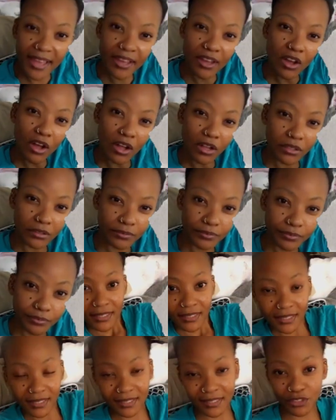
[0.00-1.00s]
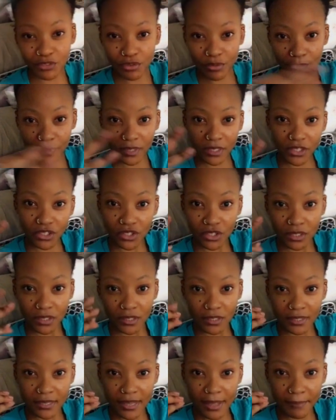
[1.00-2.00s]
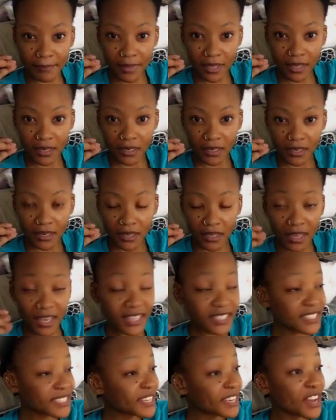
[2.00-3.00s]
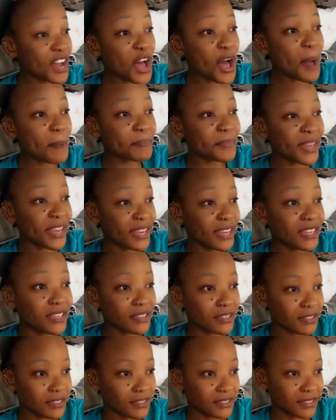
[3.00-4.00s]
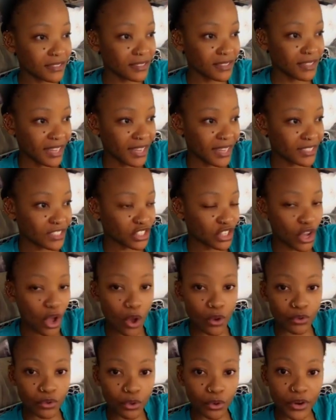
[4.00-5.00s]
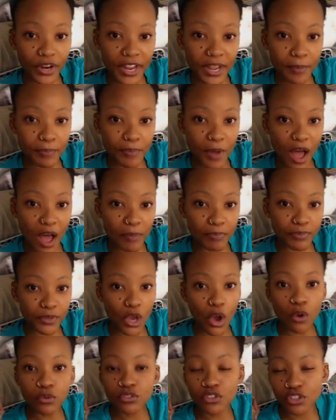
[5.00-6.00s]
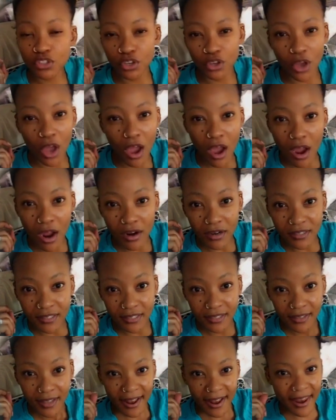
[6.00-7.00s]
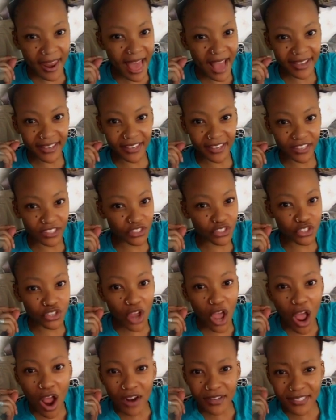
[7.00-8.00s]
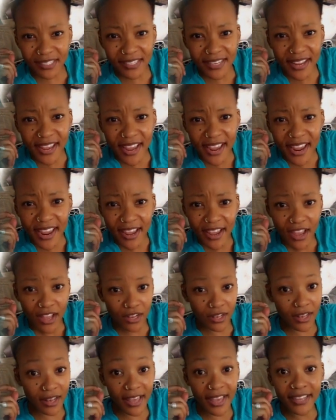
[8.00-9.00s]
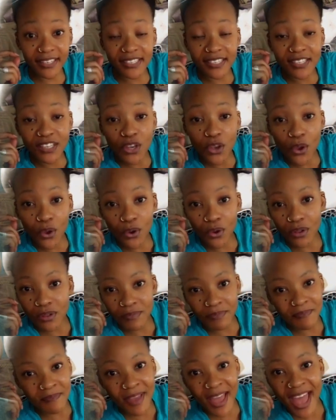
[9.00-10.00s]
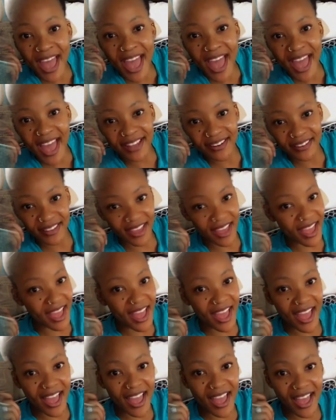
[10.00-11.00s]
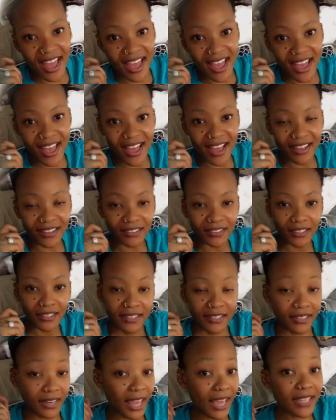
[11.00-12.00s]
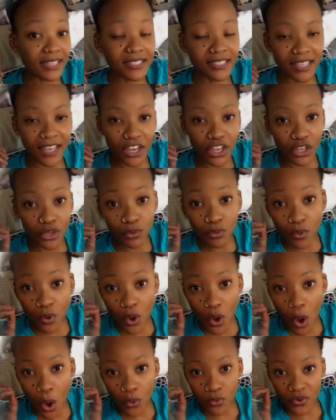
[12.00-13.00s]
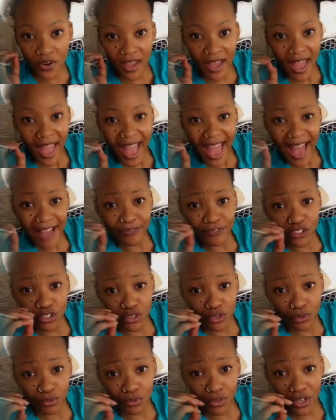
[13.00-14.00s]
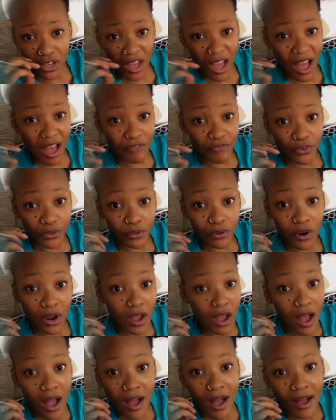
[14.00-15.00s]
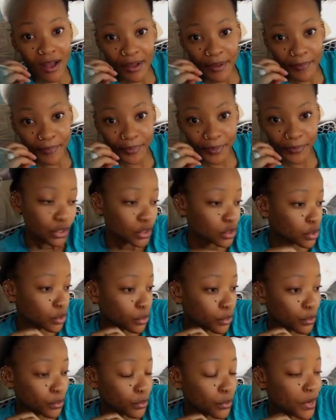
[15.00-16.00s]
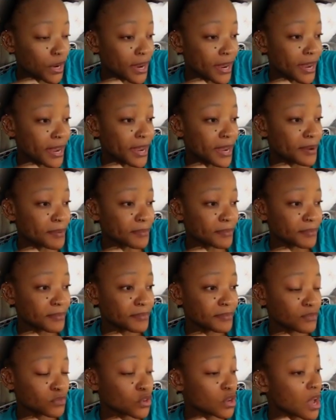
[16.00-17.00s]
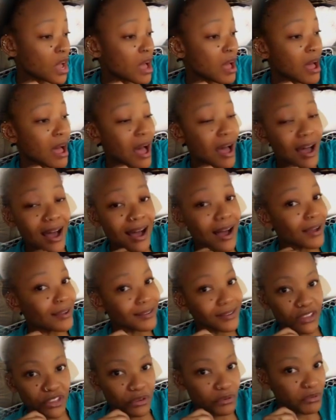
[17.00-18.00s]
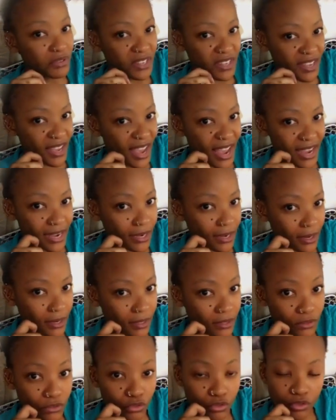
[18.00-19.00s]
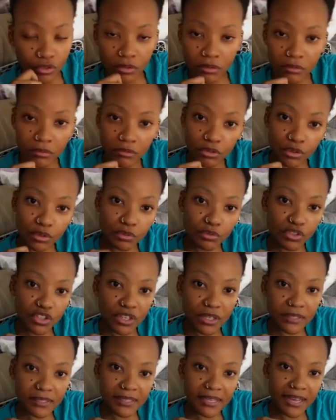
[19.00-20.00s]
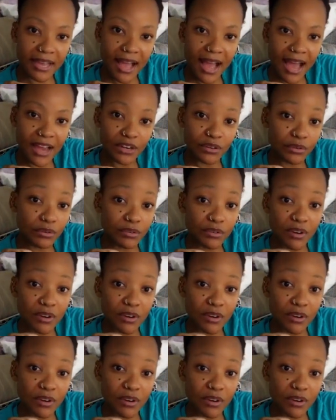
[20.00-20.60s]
y'all, since the tribulation is coming, it's coming. It's gonna creep up your skirt like a dirty little man, yeah. Next thing you gonna have to cover up, scream, no, you can't. You just gotta